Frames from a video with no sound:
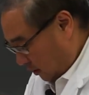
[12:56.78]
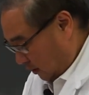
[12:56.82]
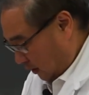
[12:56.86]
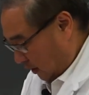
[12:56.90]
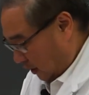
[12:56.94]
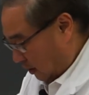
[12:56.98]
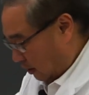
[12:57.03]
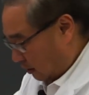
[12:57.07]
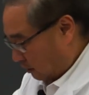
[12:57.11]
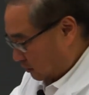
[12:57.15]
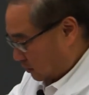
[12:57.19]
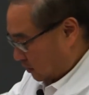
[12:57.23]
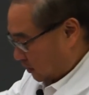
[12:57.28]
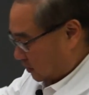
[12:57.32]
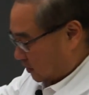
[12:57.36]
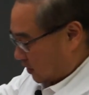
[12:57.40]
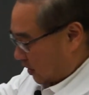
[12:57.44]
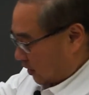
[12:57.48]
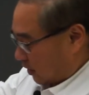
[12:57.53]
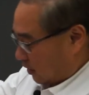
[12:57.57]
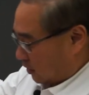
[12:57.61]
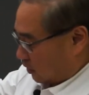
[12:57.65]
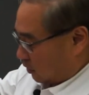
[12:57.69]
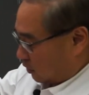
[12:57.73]
Now, just
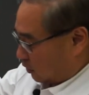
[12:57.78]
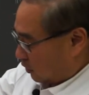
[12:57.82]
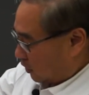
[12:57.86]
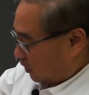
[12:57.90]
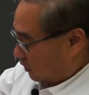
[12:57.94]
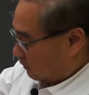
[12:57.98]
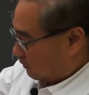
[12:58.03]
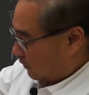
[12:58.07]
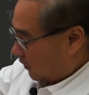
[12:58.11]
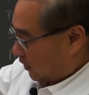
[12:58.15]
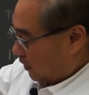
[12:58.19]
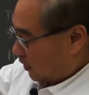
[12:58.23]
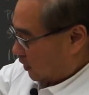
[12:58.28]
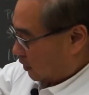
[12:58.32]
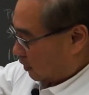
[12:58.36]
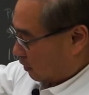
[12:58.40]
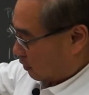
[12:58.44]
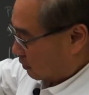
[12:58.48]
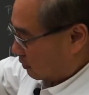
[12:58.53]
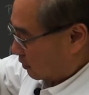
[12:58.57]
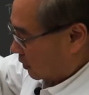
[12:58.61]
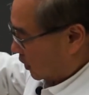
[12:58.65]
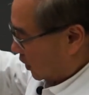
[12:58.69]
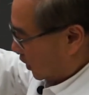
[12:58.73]
like in the earlier
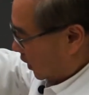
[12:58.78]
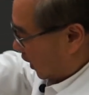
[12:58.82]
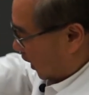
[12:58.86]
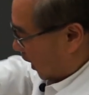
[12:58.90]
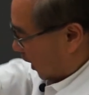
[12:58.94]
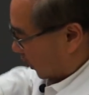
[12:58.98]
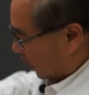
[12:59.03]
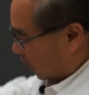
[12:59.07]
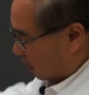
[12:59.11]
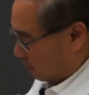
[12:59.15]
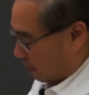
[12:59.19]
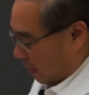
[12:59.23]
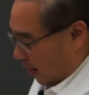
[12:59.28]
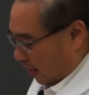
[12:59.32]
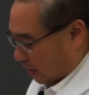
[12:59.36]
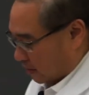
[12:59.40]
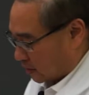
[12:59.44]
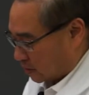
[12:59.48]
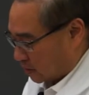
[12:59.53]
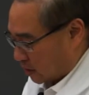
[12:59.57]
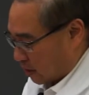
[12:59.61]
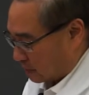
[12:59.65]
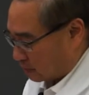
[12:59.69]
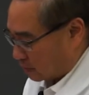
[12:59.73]
video, I'm going to
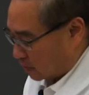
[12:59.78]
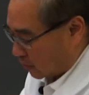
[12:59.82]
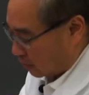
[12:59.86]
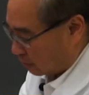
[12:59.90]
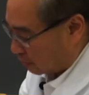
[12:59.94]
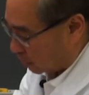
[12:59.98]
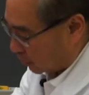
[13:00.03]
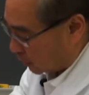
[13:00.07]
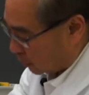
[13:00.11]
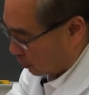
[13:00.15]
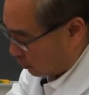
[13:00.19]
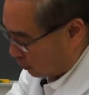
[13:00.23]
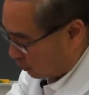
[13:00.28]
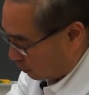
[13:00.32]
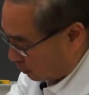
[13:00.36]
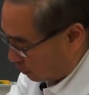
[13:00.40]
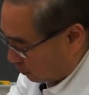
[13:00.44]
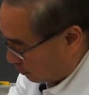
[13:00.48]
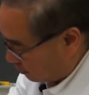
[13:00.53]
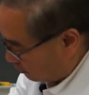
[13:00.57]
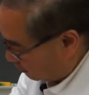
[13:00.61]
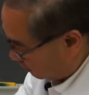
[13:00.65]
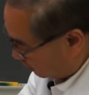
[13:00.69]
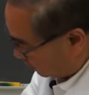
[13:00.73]
match up the
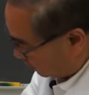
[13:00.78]
blue